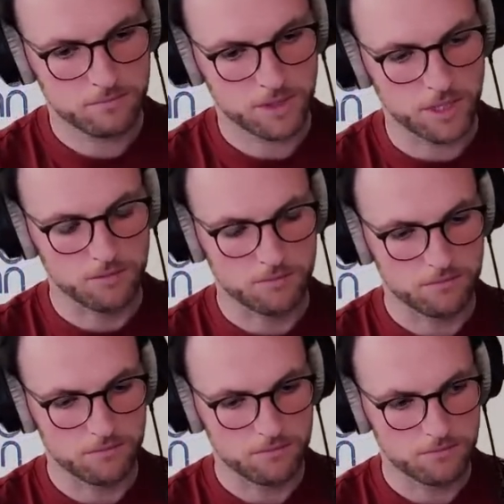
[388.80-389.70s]
Yo!
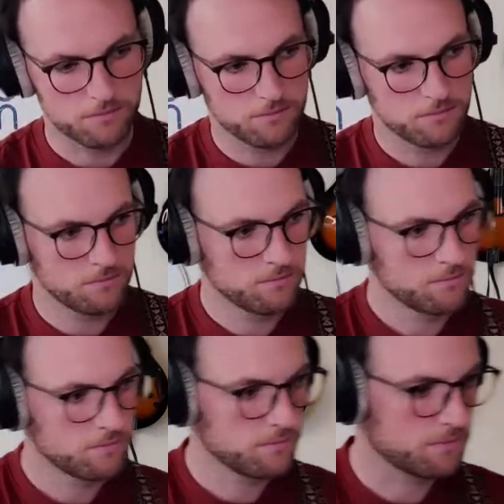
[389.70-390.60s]

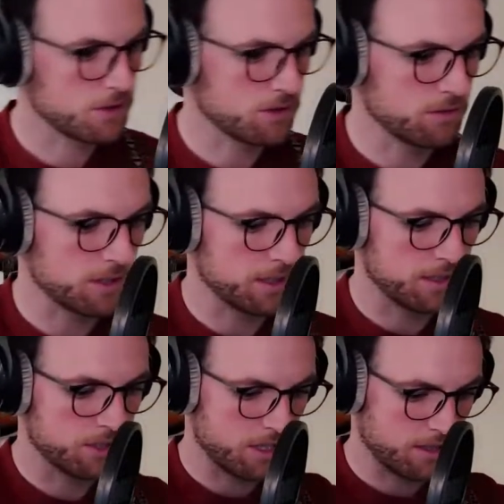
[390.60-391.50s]
Don't know what kind
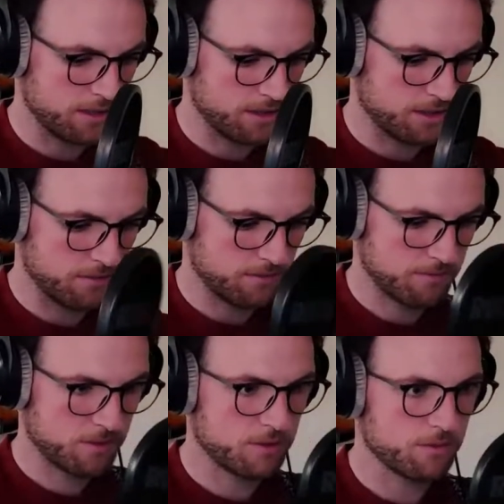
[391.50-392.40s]
of scale this thing.
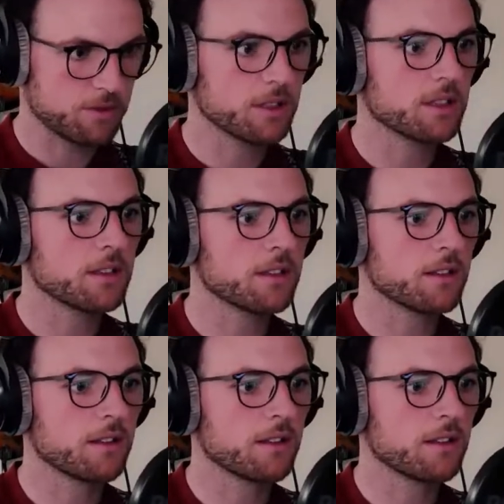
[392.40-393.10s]
Sure, we try to get there.